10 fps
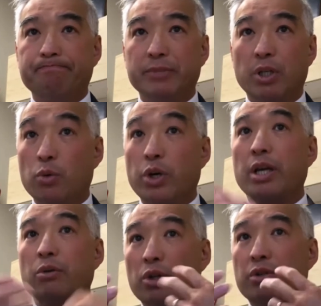
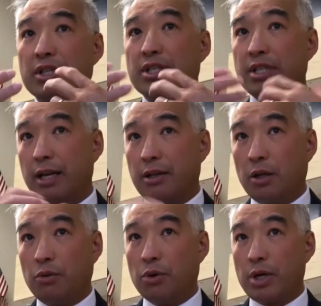Working with the state and
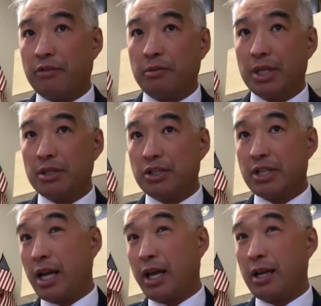local government to
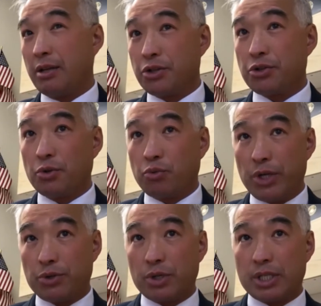dedicate additional
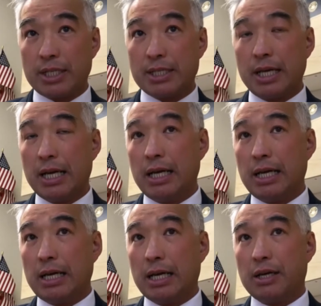resources
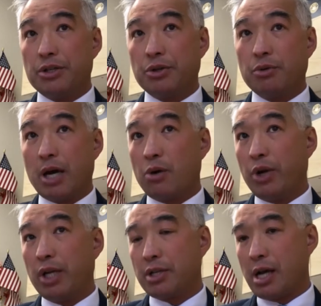to
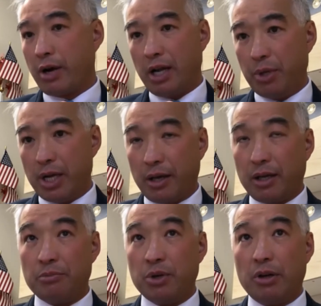outreach our API
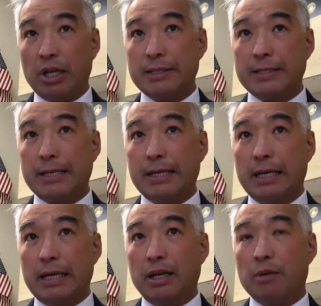communities.
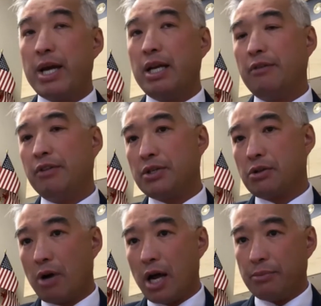Many of these
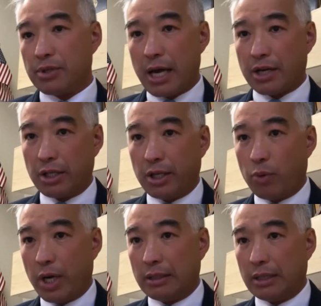crimes actually
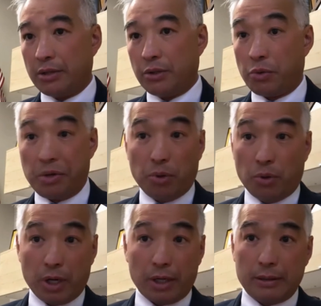went
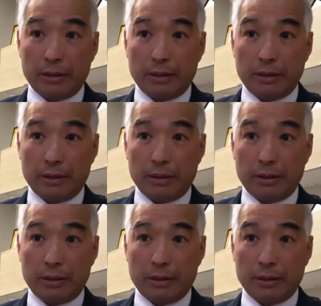underreported